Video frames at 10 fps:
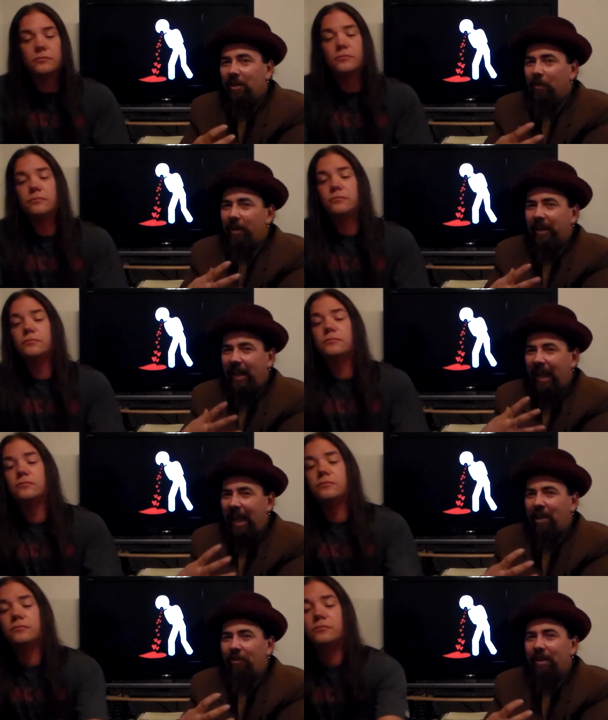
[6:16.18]
Speaker 1: the more I get
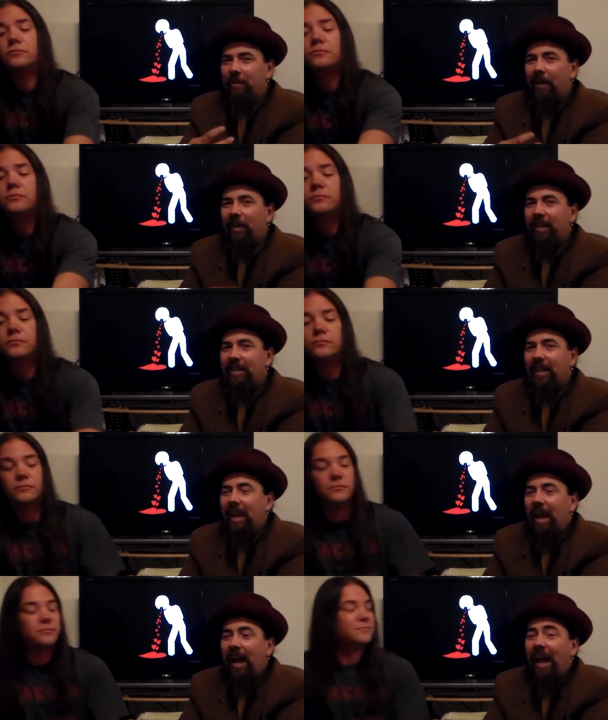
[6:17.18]
angry about it.
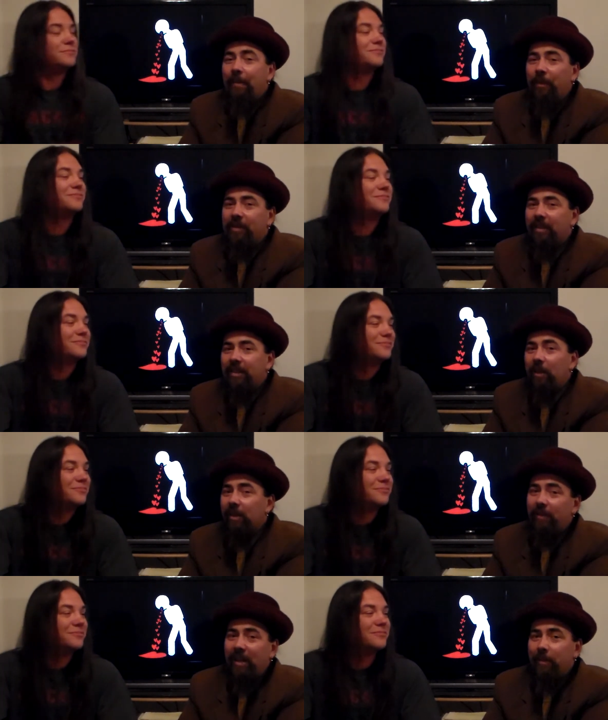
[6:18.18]
I personally
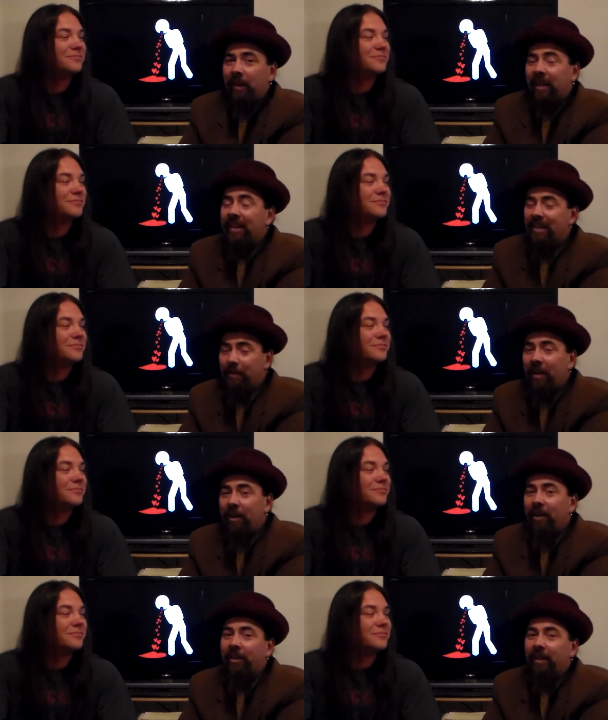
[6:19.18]
don't love anybody except my
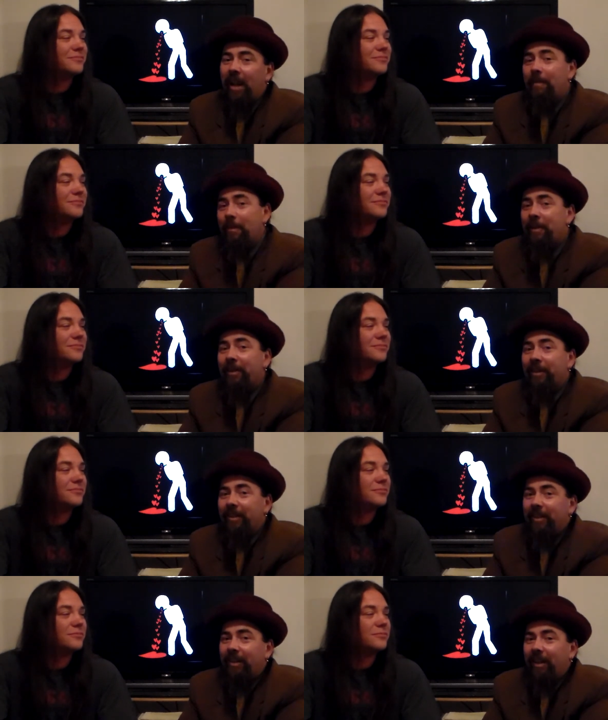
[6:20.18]
daughter and my mother.
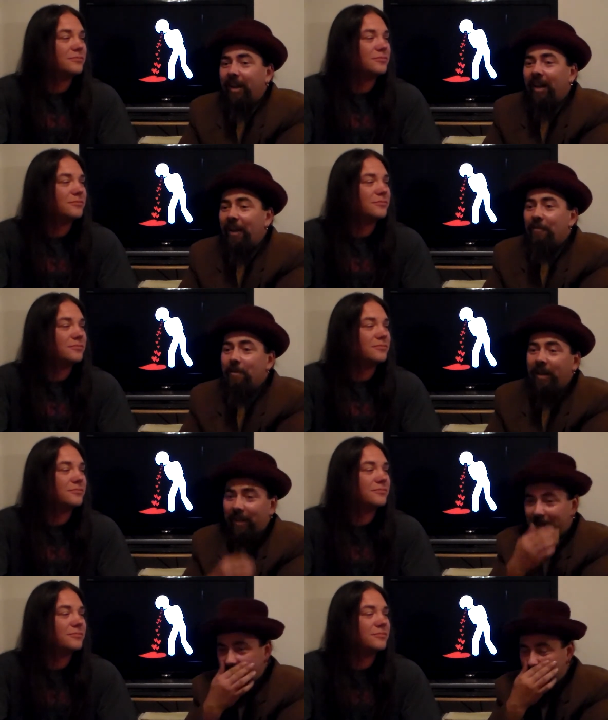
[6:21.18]
Uh, everybody
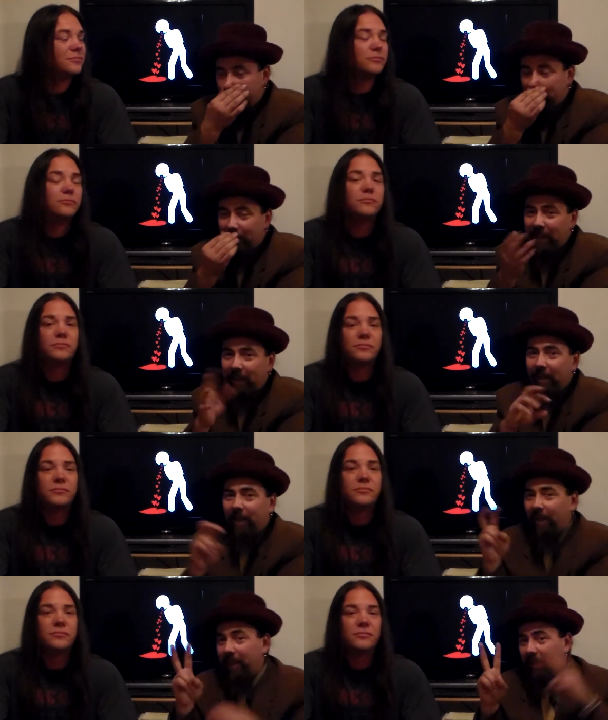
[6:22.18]
else, well, they
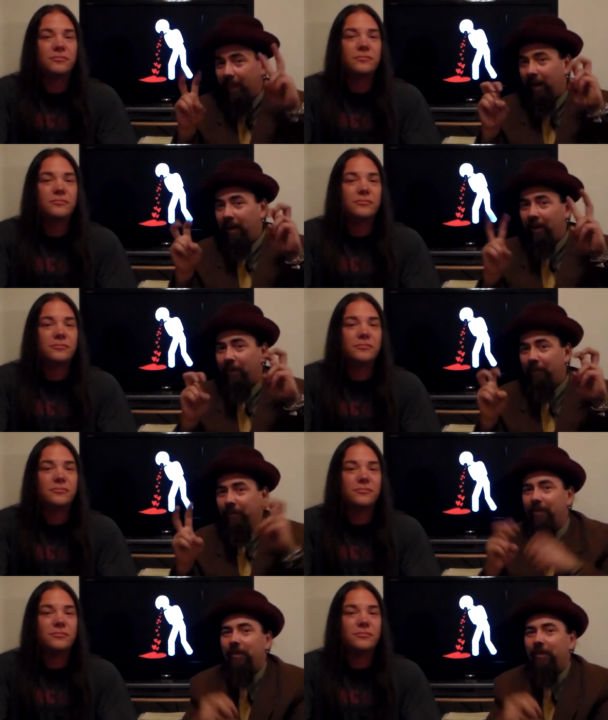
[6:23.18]
get love,